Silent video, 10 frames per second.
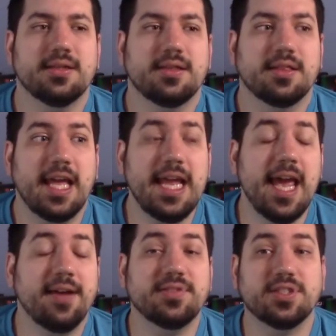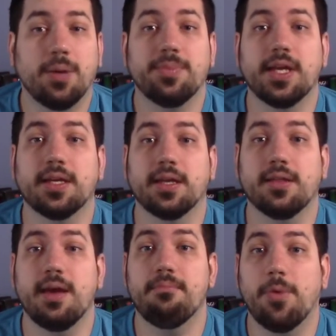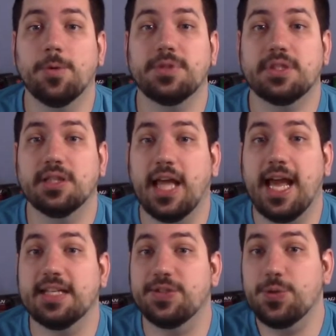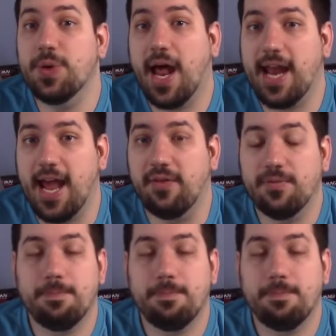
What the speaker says: they have something that most lands do not have,